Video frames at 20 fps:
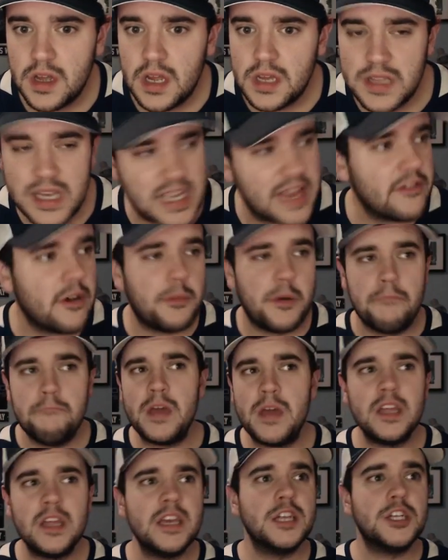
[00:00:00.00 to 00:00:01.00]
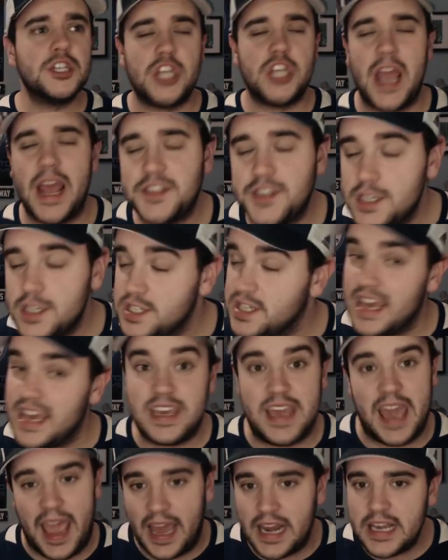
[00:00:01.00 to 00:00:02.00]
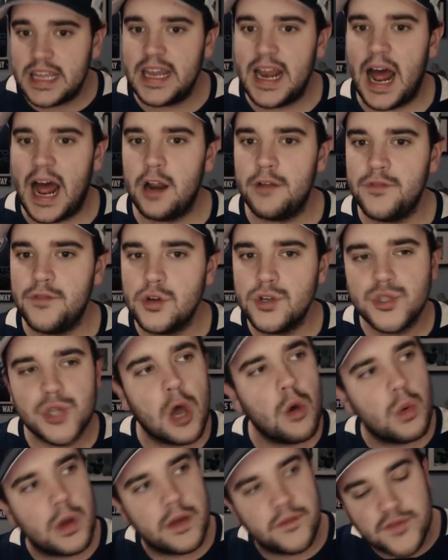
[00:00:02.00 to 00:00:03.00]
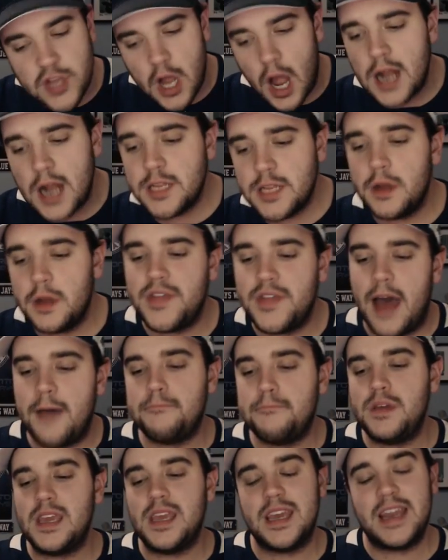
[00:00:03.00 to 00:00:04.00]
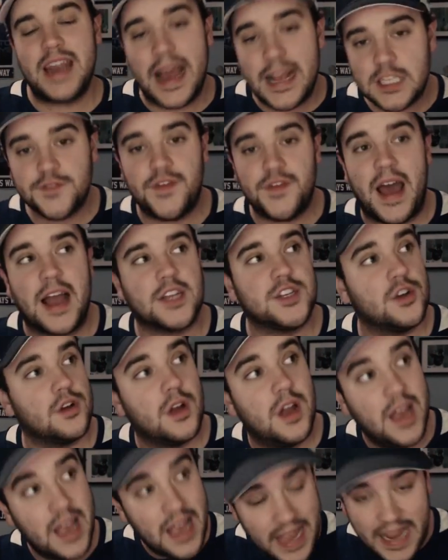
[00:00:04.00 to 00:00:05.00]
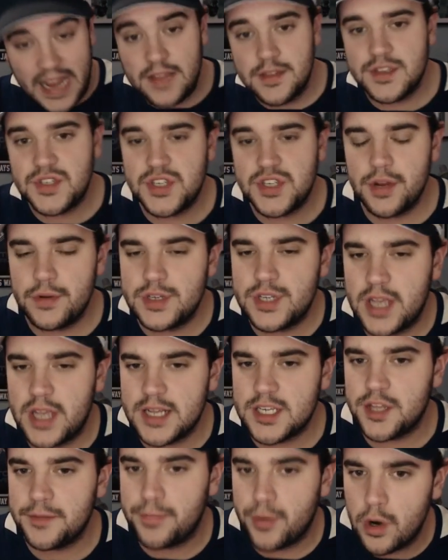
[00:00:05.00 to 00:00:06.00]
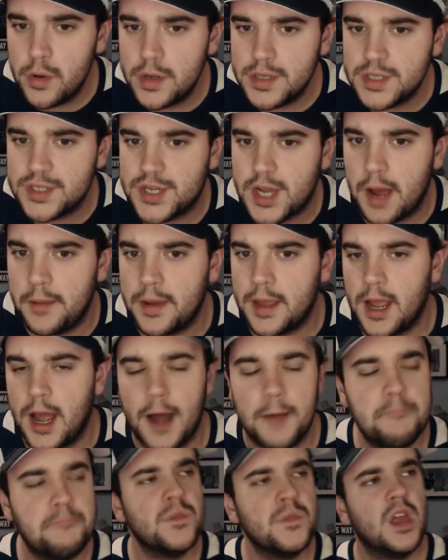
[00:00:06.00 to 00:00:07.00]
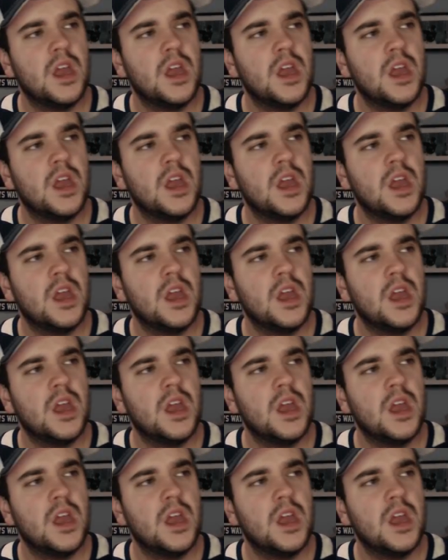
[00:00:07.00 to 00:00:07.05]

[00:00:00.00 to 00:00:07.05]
They give up a million chances. They can't get out of their zone. We've talked about that being an X factor in the series against the Bruins coming up.